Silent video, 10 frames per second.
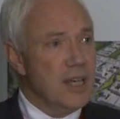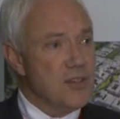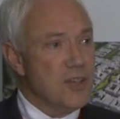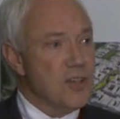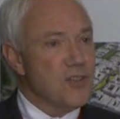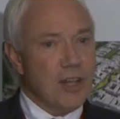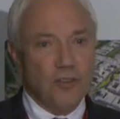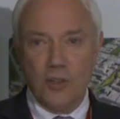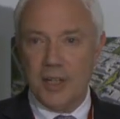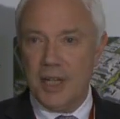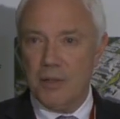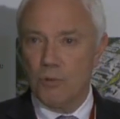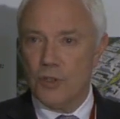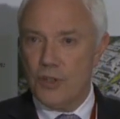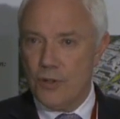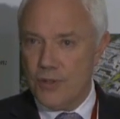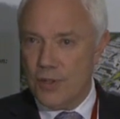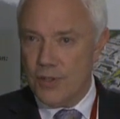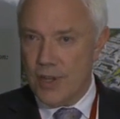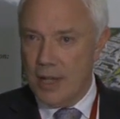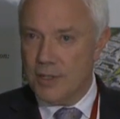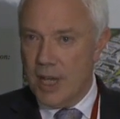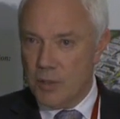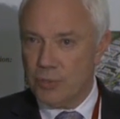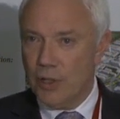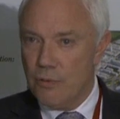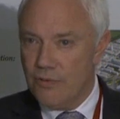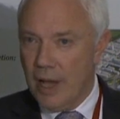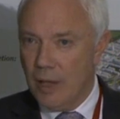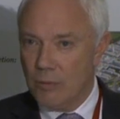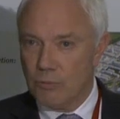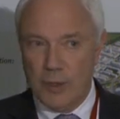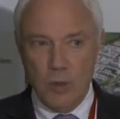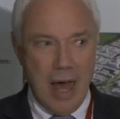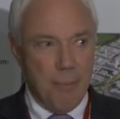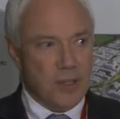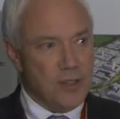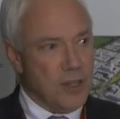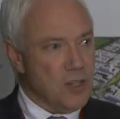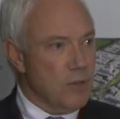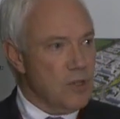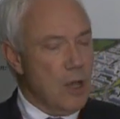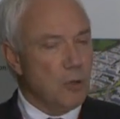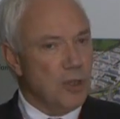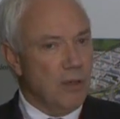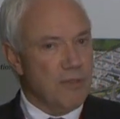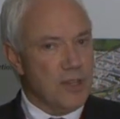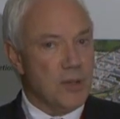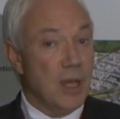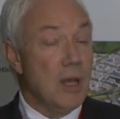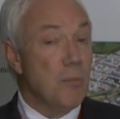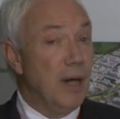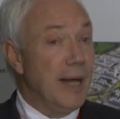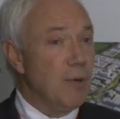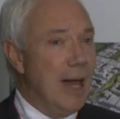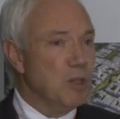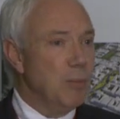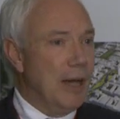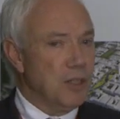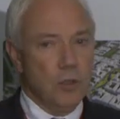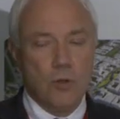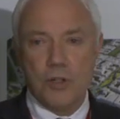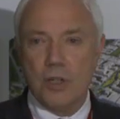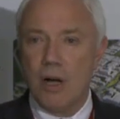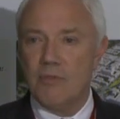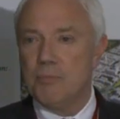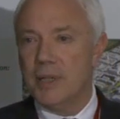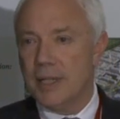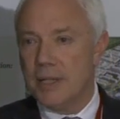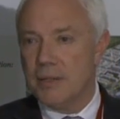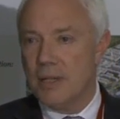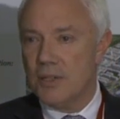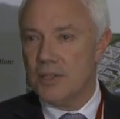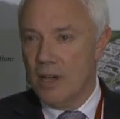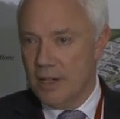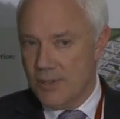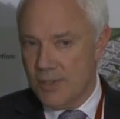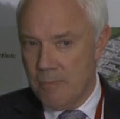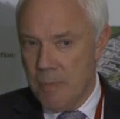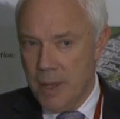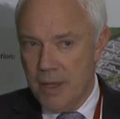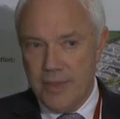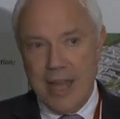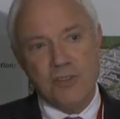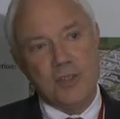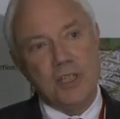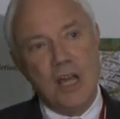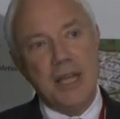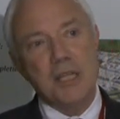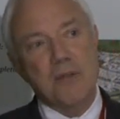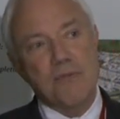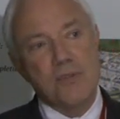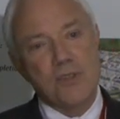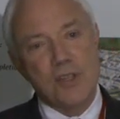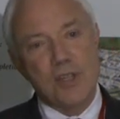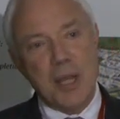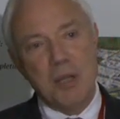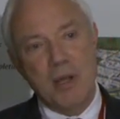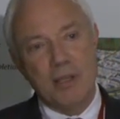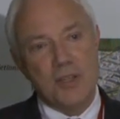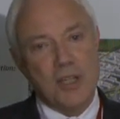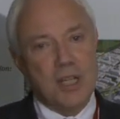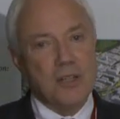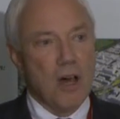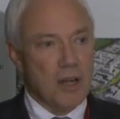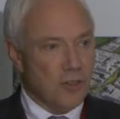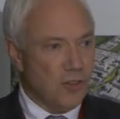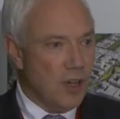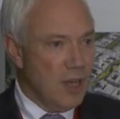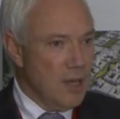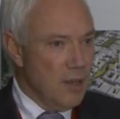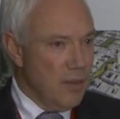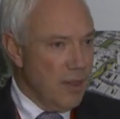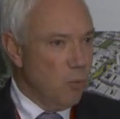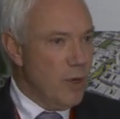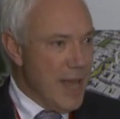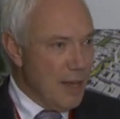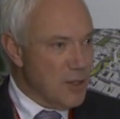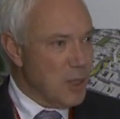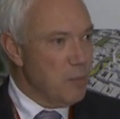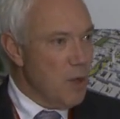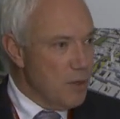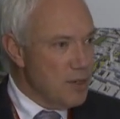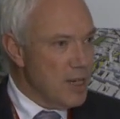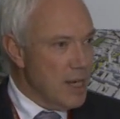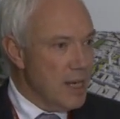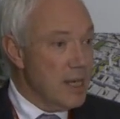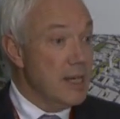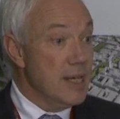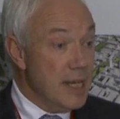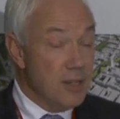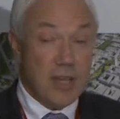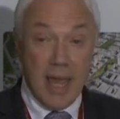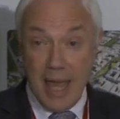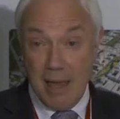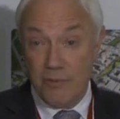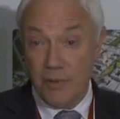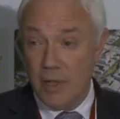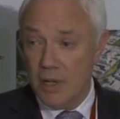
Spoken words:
is this essentially reduces our debt profile requirements as a result of this by around about $250 million. That's the kind of sustainability and knowledge that we as a community need to have